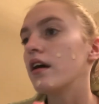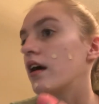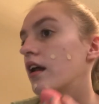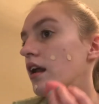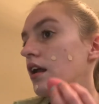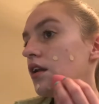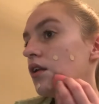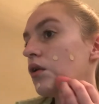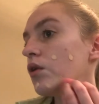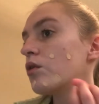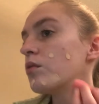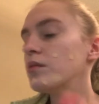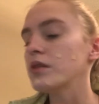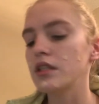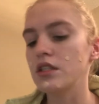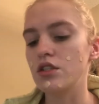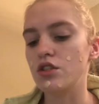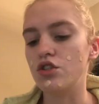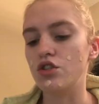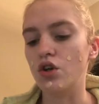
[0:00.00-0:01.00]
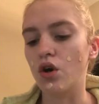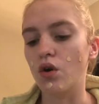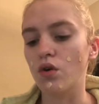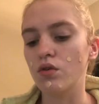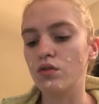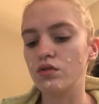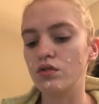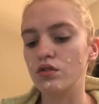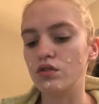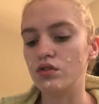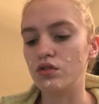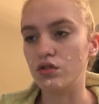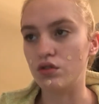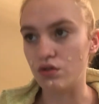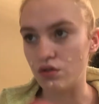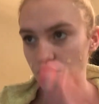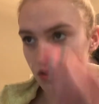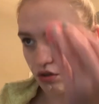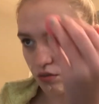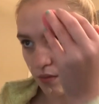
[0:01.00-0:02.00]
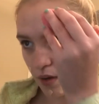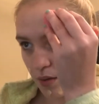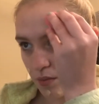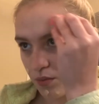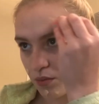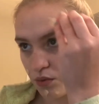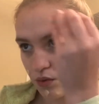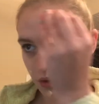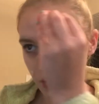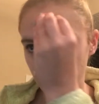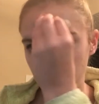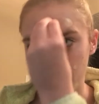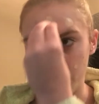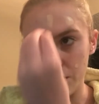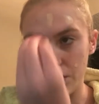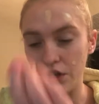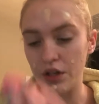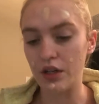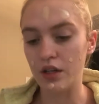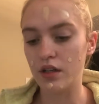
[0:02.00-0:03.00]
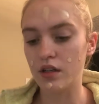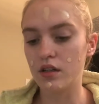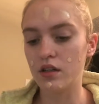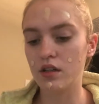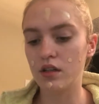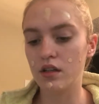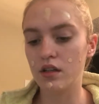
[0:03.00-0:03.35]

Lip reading: And I normally don't use my beauty blender